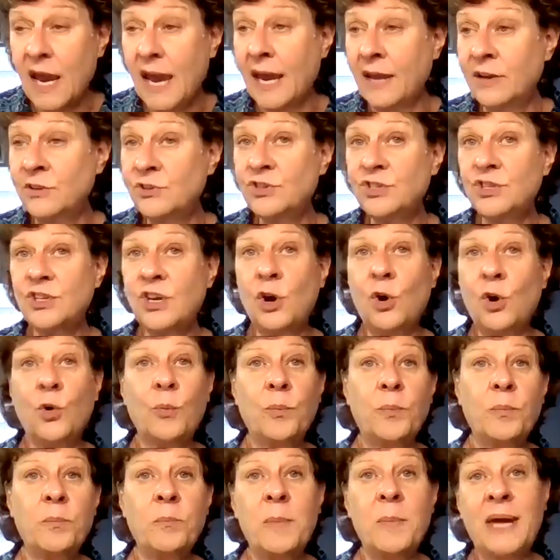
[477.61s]
And
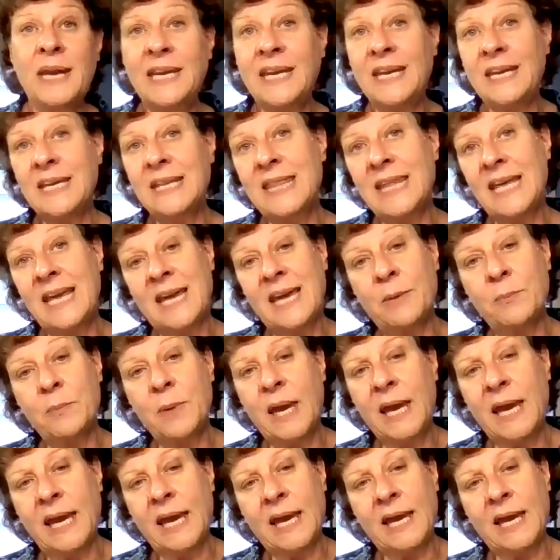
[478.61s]
so many of them
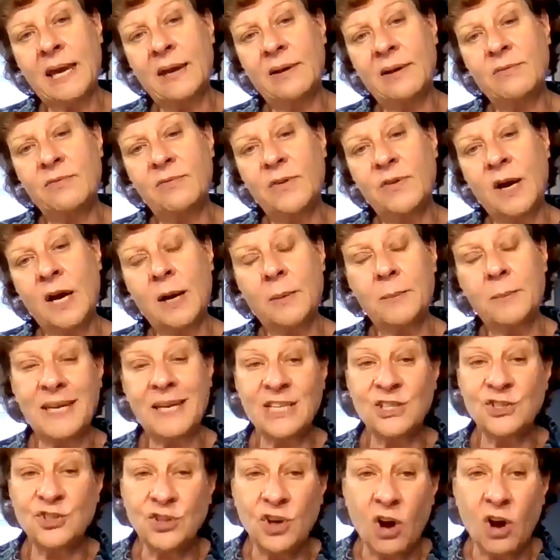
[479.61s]
have
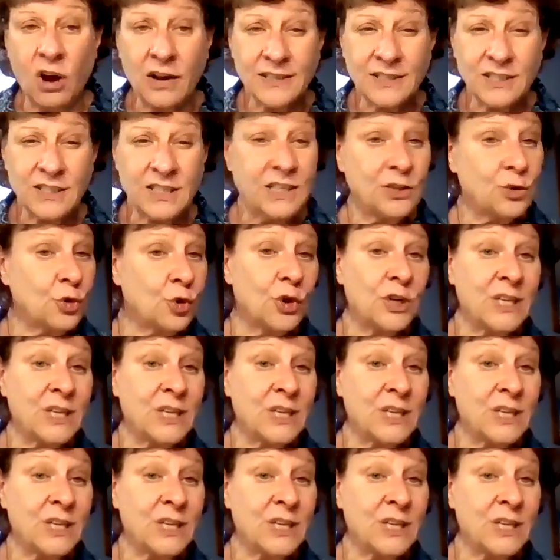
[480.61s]
exhausted or